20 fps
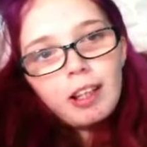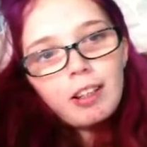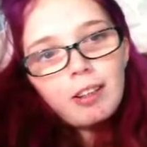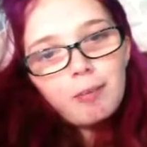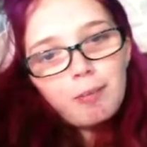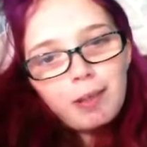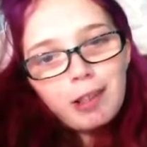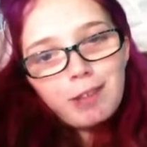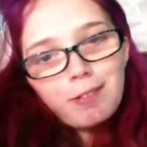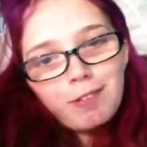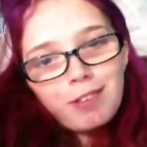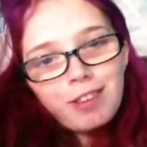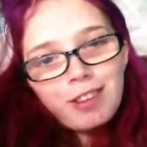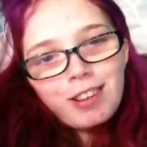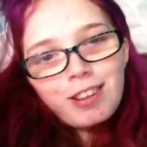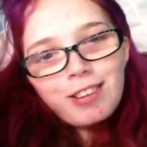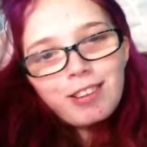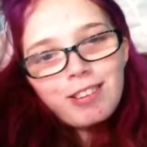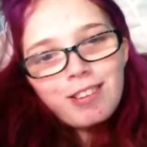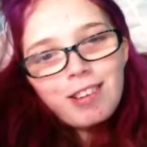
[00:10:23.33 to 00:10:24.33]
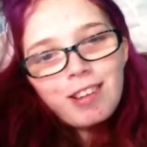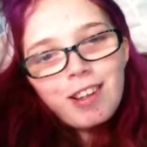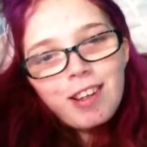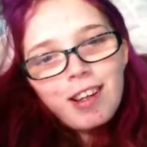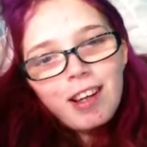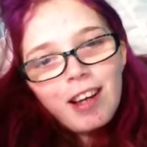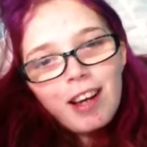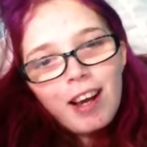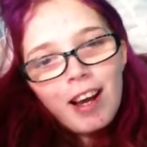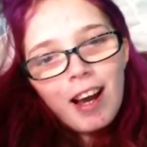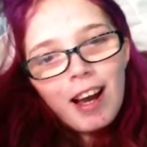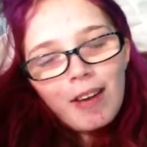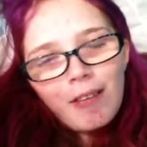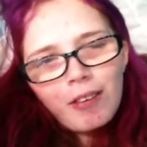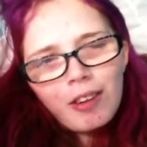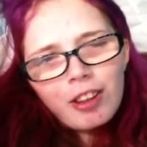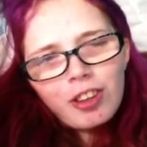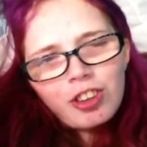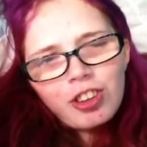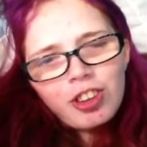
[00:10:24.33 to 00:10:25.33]
how to make videos. I
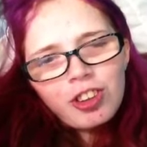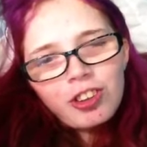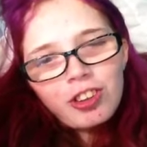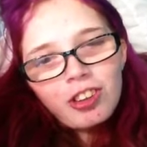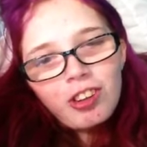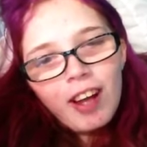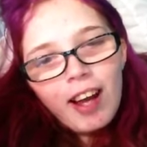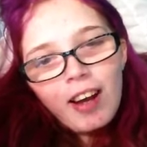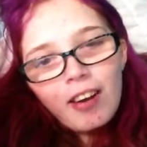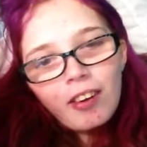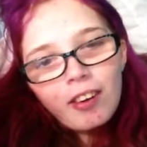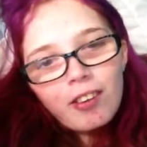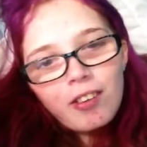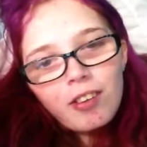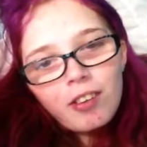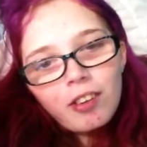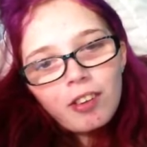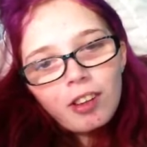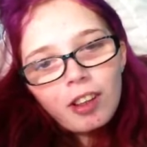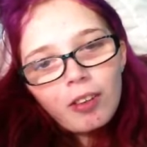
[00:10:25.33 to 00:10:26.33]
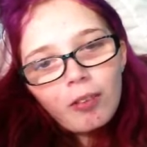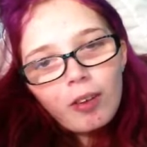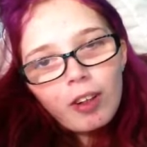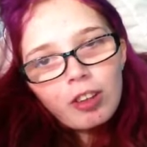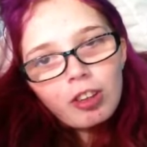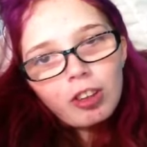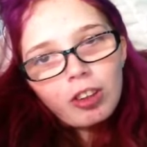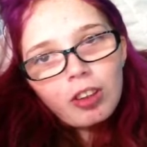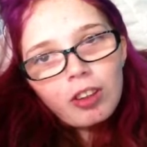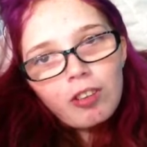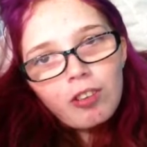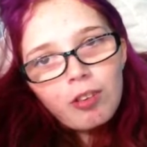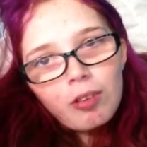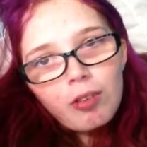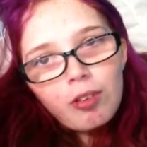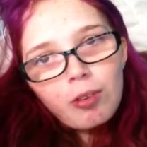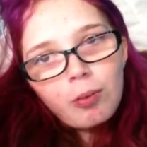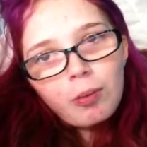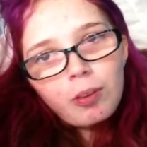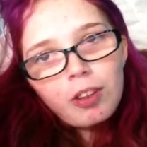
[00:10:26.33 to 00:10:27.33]
really should know how, considering I watch all these
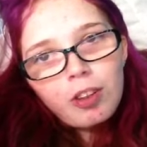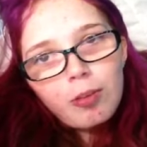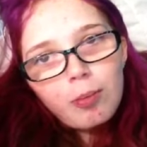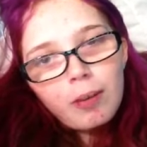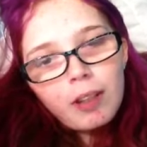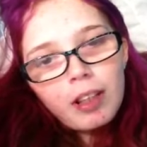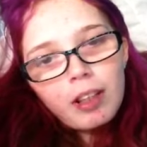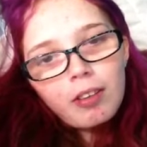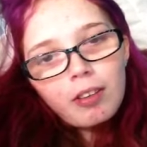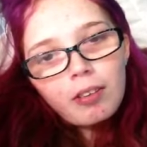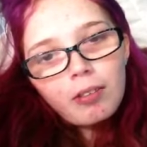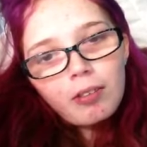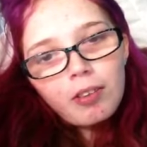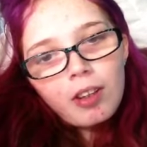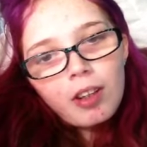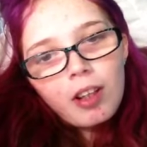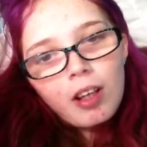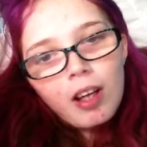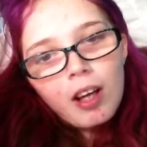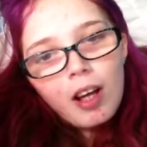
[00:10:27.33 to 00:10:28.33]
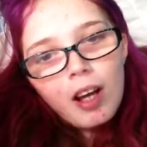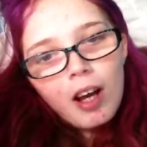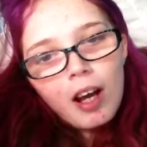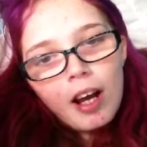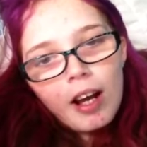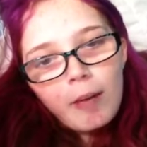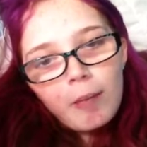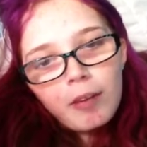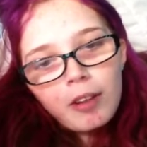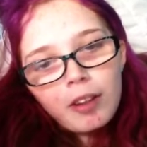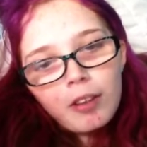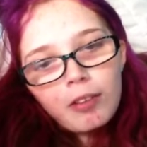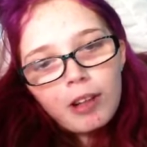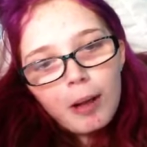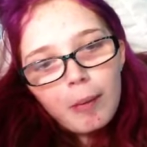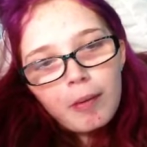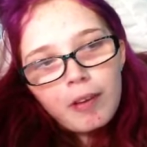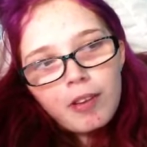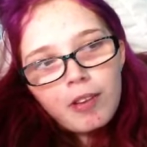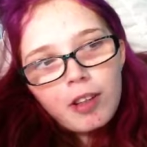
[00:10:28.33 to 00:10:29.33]
YouTubers, but I don't. I'm going to
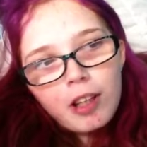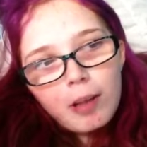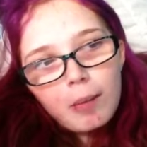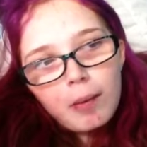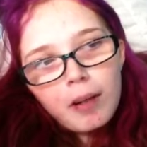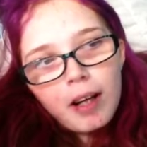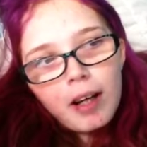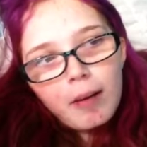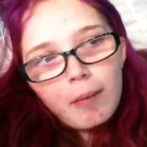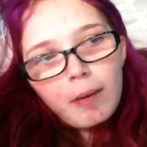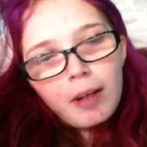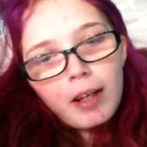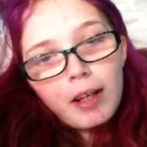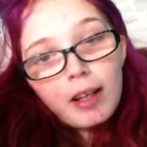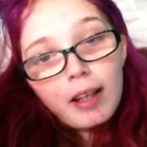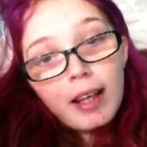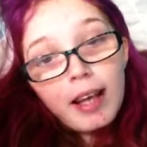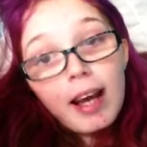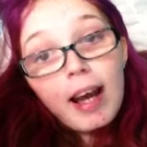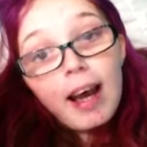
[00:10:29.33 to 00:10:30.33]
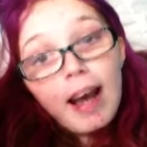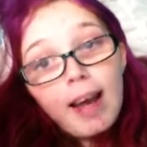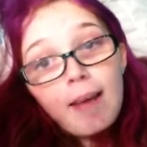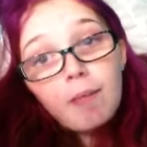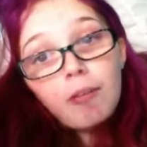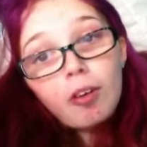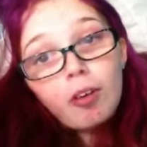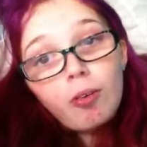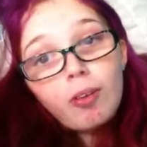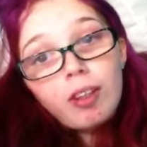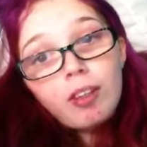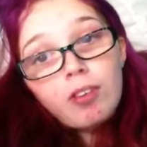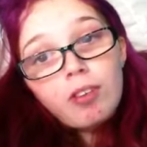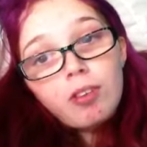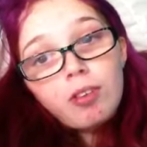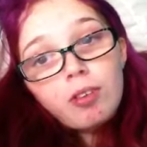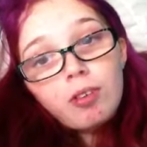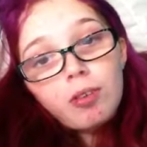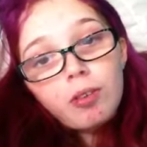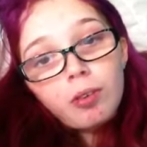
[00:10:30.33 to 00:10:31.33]
wrap this up, but yeah, I'm going
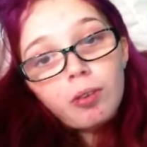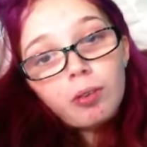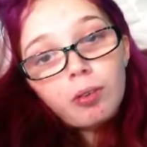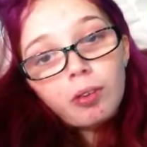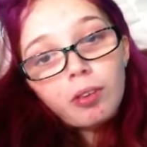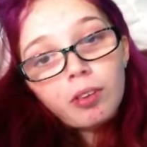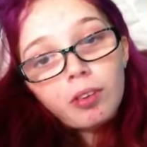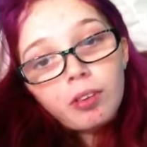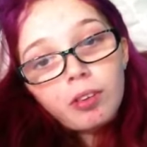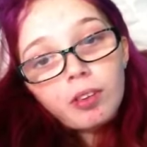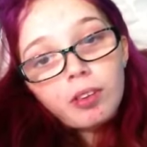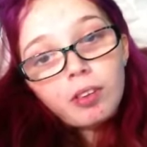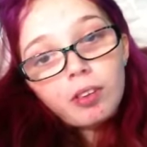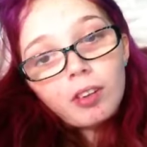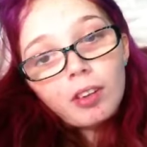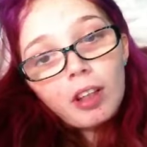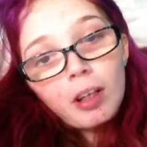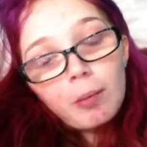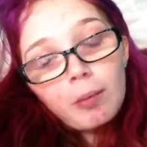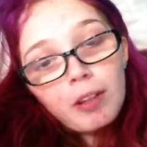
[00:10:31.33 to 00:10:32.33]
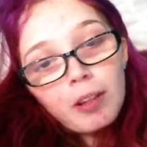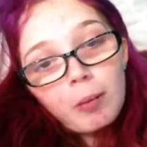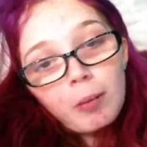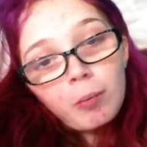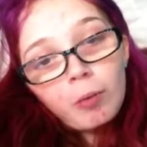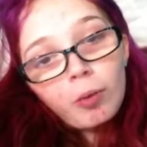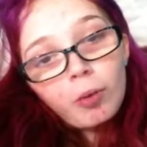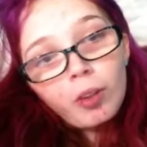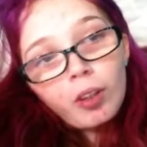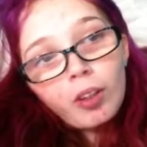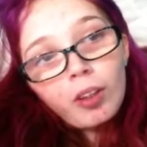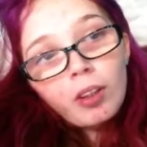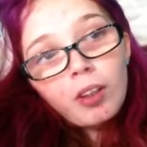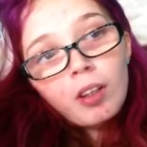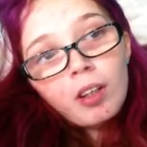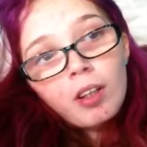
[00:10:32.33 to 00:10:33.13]
to update more.